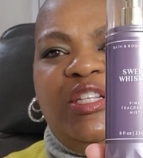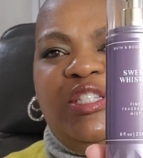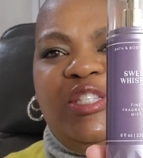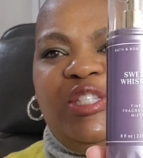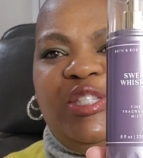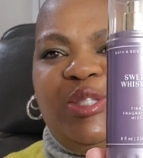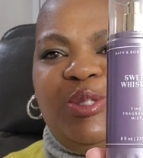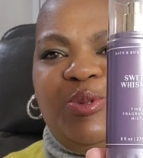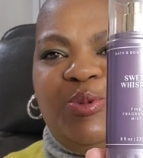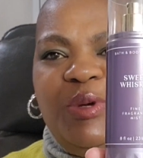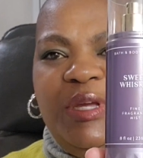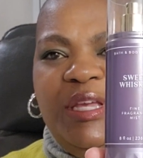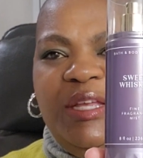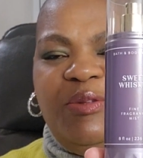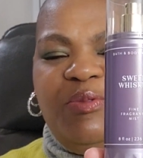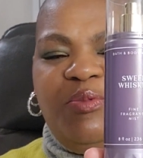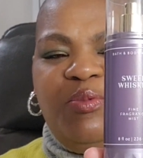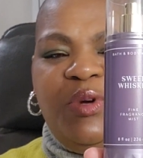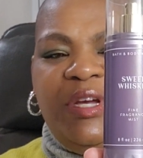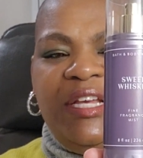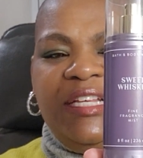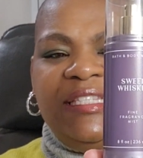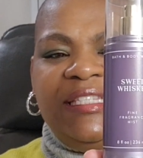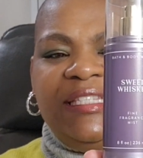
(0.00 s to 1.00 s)
Sweet
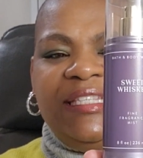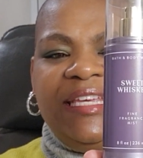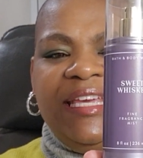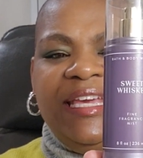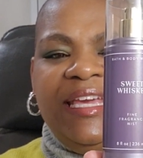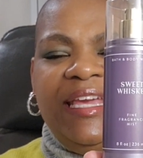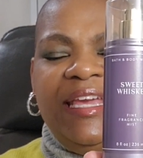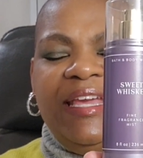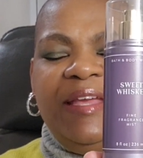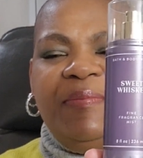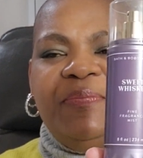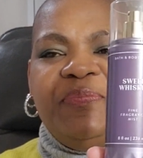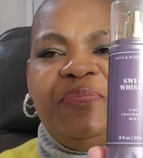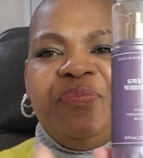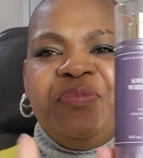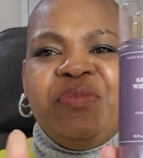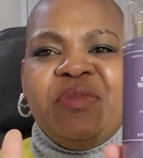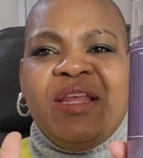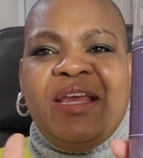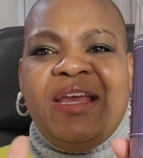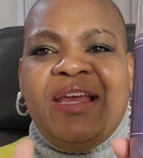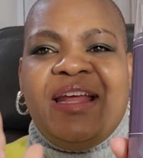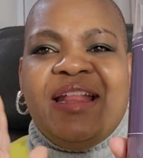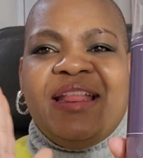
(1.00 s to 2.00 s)
Whiskey.
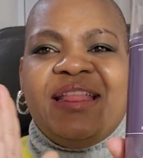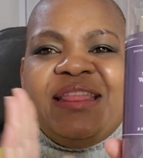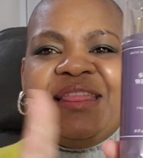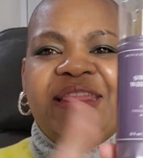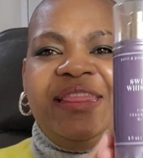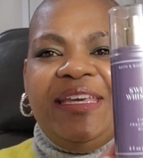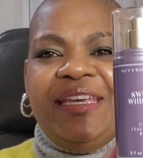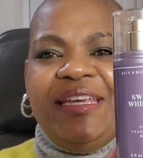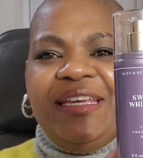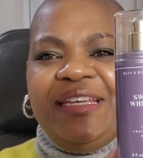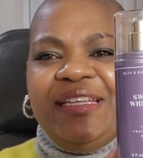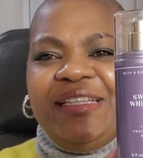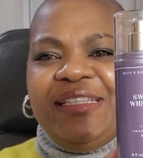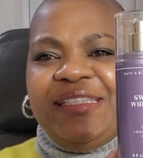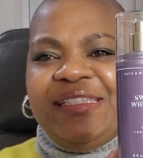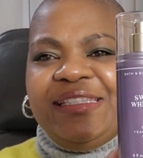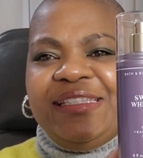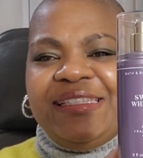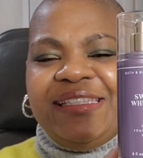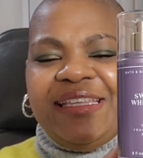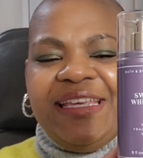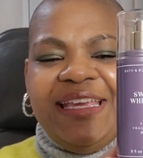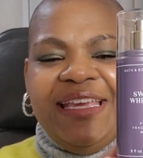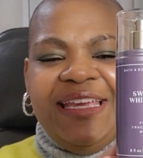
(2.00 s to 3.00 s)

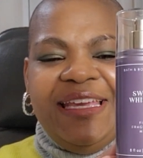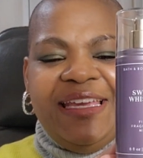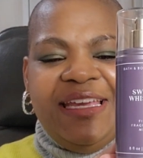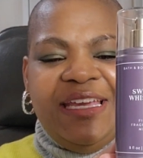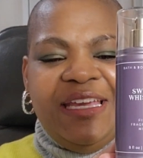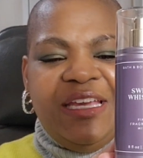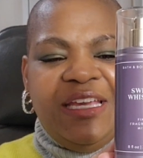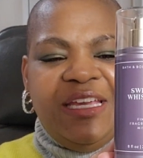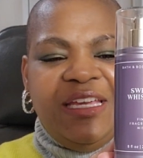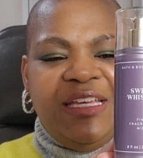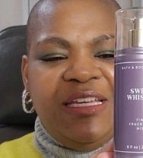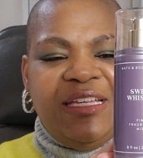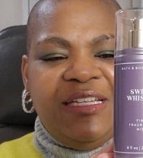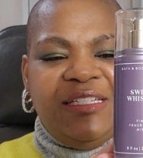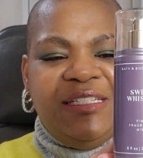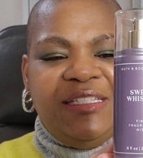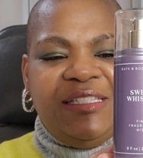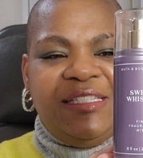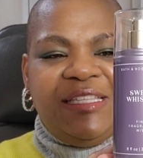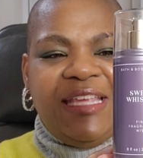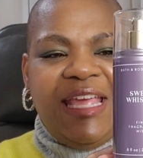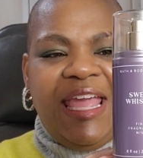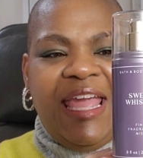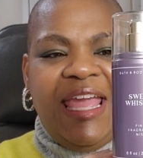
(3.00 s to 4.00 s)
This
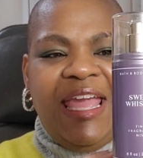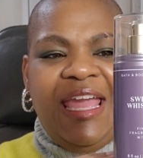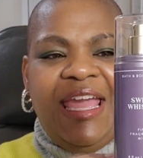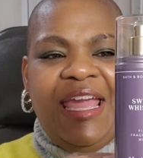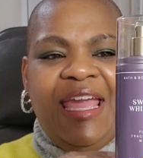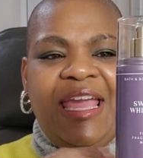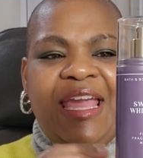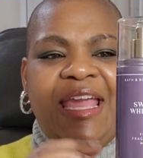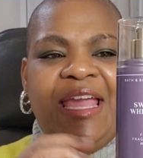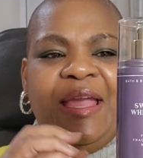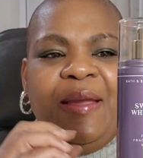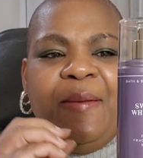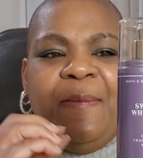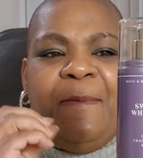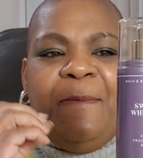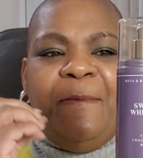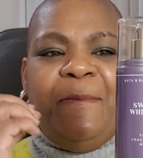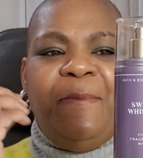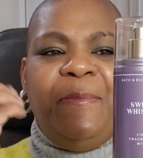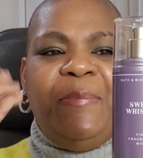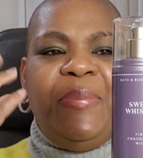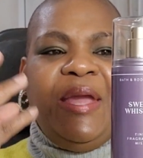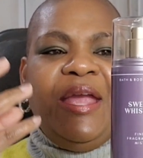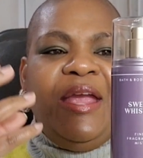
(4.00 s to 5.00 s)
is a
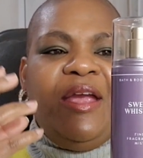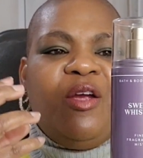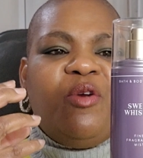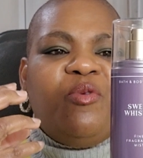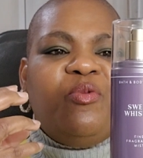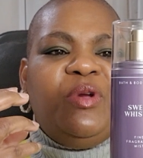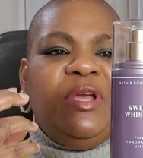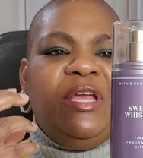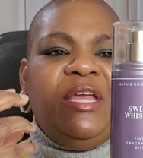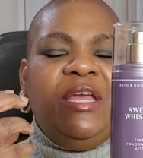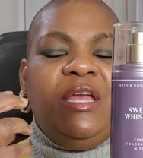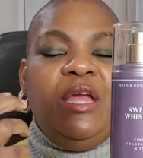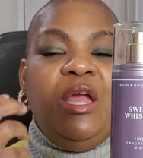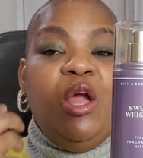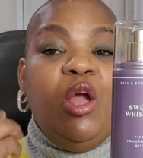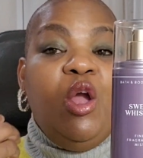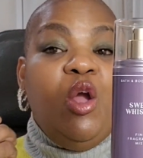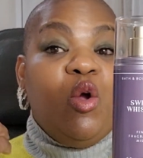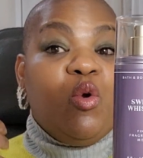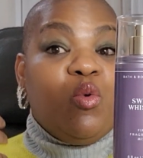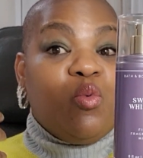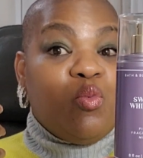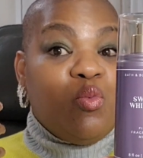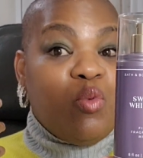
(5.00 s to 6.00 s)
berry,
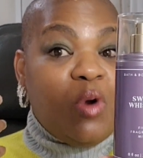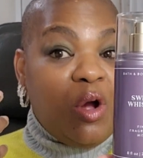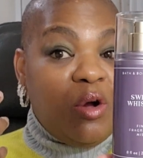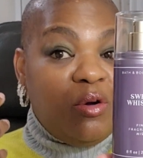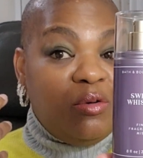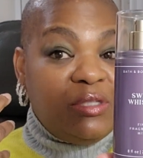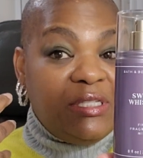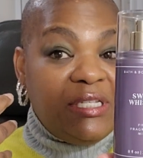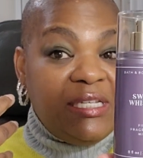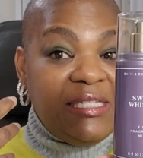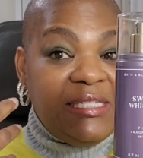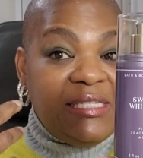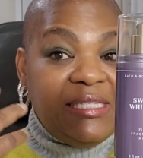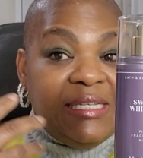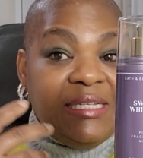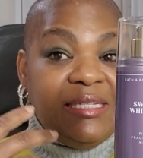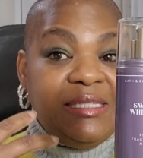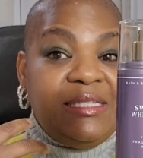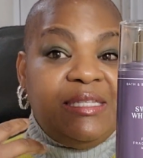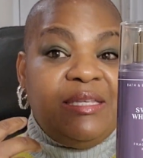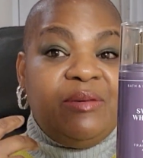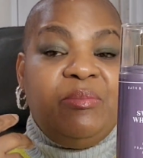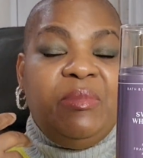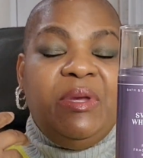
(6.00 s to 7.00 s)
rosy
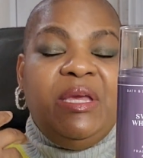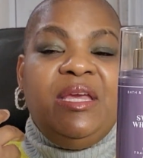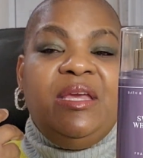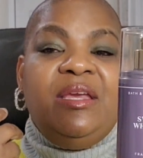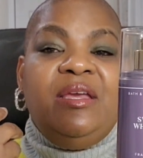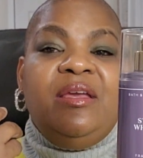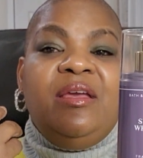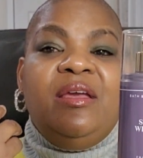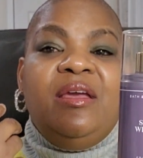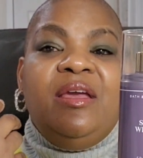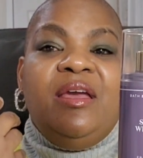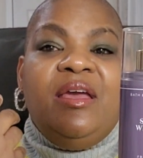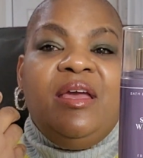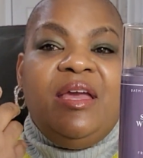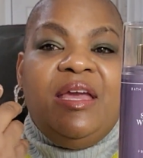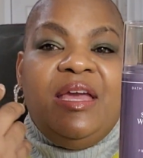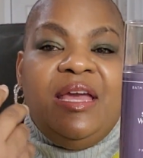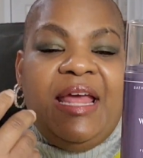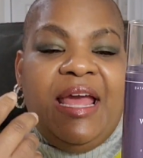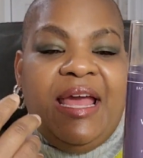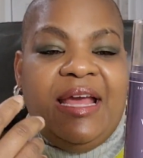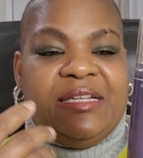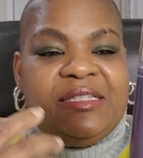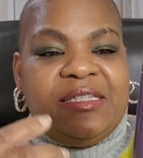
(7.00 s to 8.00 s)
scent to me.
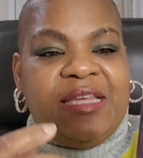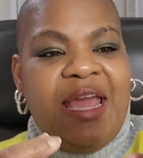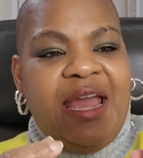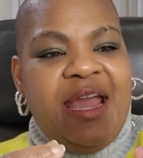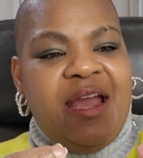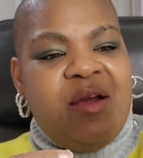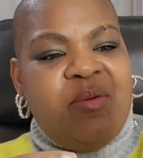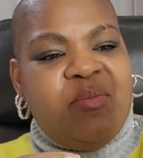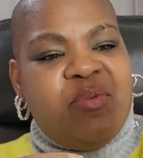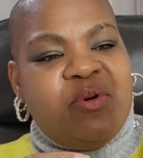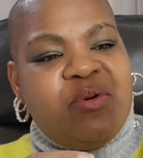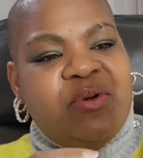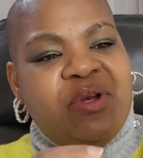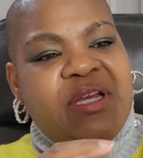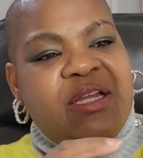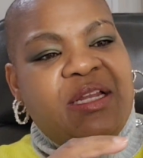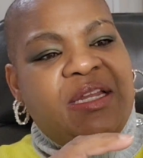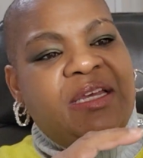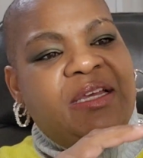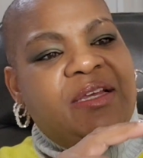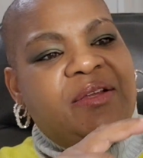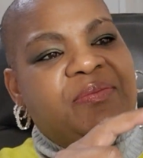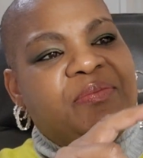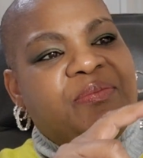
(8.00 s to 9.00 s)
It has amber
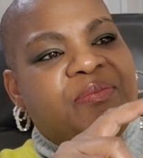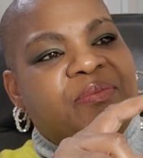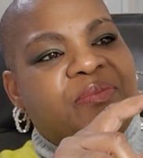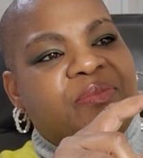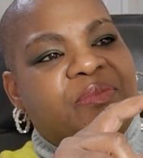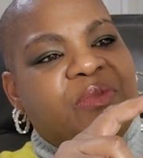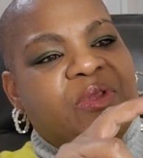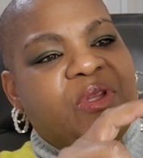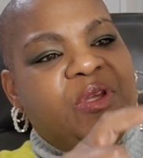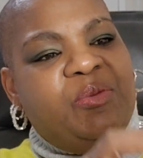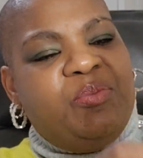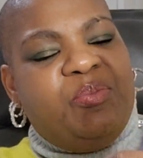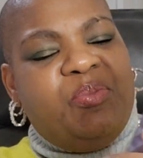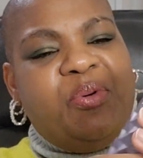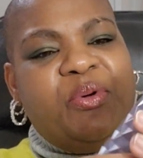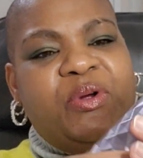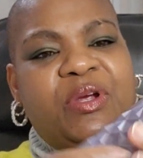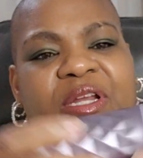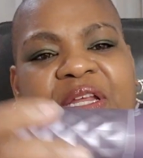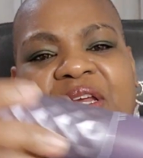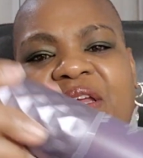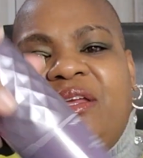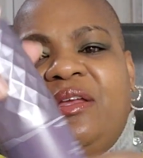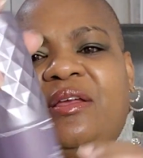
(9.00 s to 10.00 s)
in it.
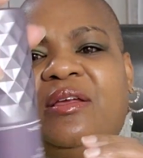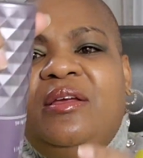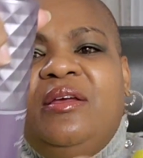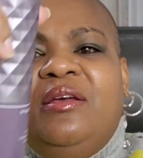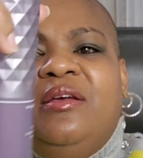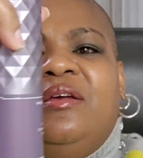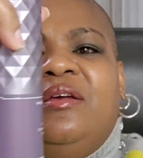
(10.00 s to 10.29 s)
Pretty.